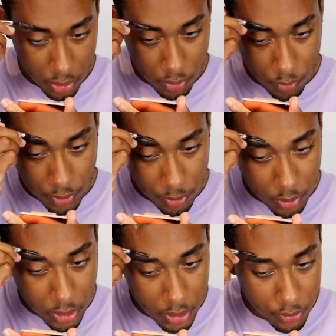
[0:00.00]
when
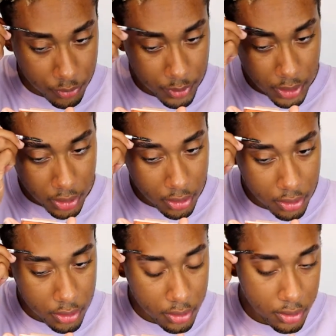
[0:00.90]
you are doing
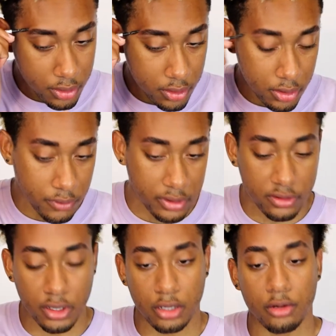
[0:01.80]
the rest
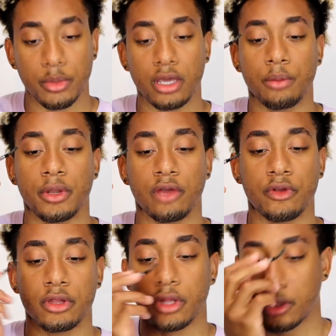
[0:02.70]
of like your makeup and
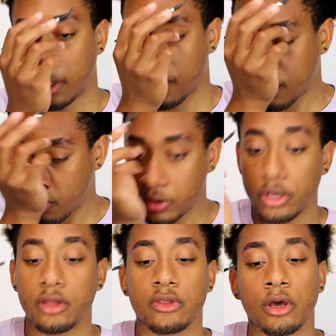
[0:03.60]
everything like that. So it
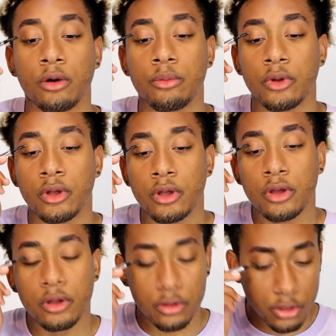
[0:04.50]
really does help
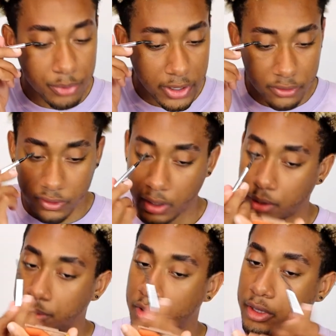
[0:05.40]
the brows stay
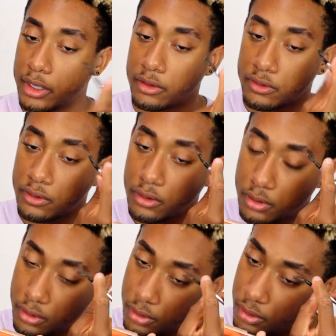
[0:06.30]
in place,
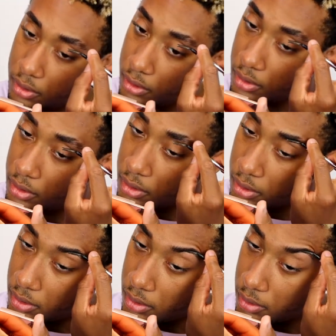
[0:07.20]

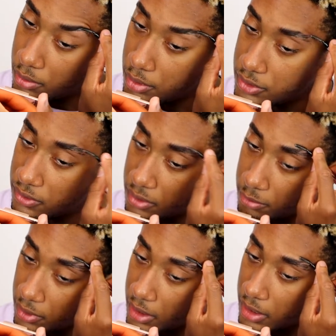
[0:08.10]
which is
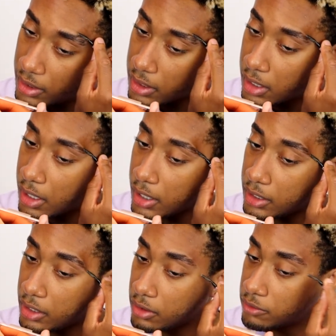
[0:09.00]
something that like I
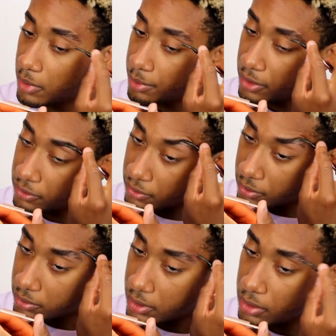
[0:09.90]
need because my brows are
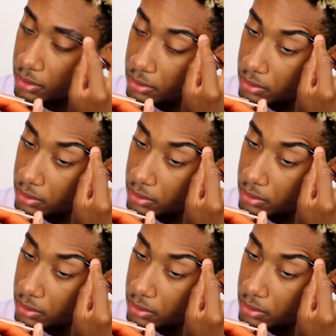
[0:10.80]
so thick.